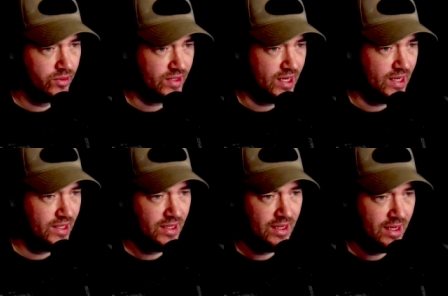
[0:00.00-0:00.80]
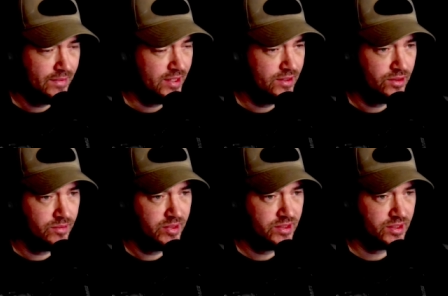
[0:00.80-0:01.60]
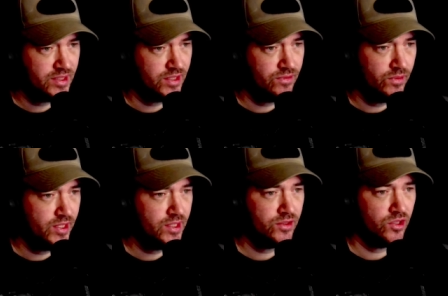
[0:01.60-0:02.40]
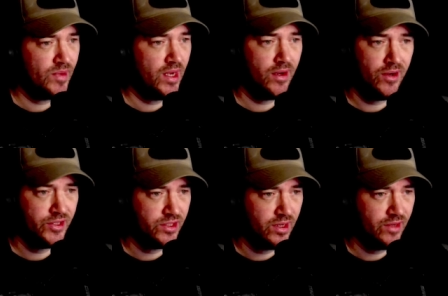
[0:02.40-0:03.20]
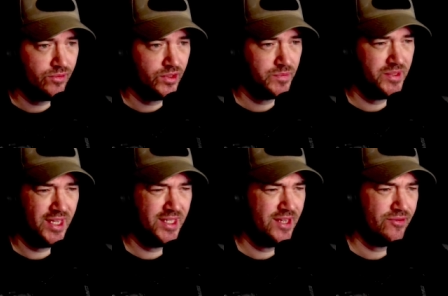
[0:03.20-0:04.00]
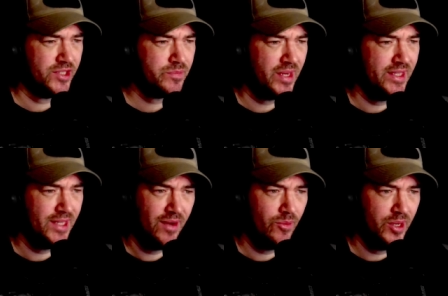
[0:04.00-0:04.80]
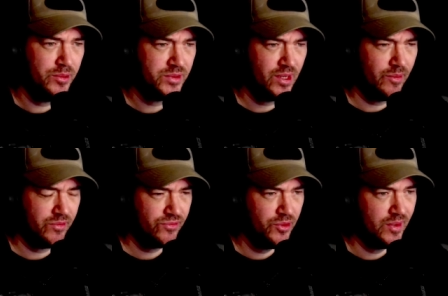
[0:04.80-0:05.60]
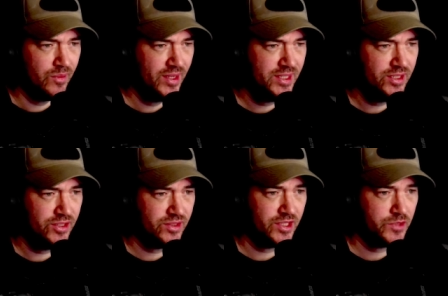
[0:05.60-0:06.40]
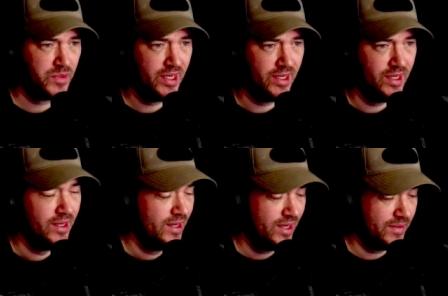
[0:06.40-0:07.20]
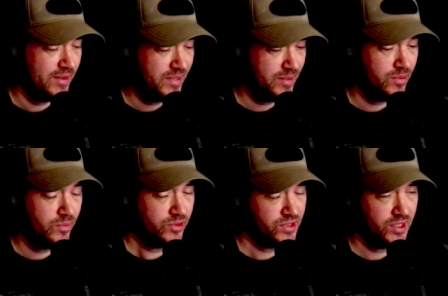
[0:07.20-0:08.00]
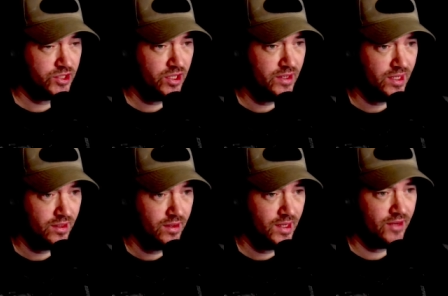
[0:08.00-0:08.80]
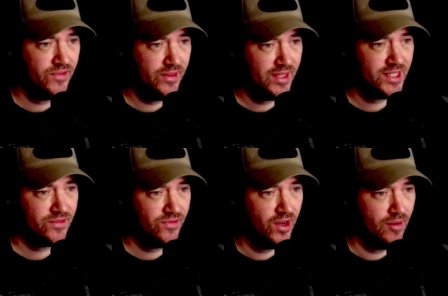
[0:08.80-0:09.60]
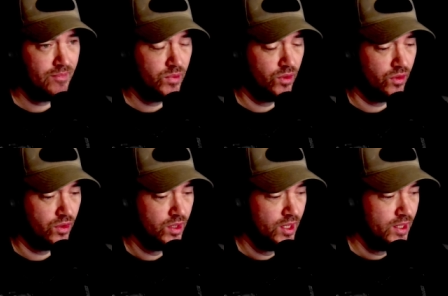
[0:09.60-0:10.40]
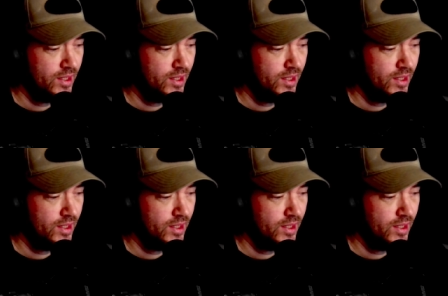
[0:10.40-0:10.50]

all of that. And then you can be successful, and then you can talk about how hard your life was, but yet you never explained that while you was going through it. Why didn't you just explain it? And then people will see the journey. And I think that's far more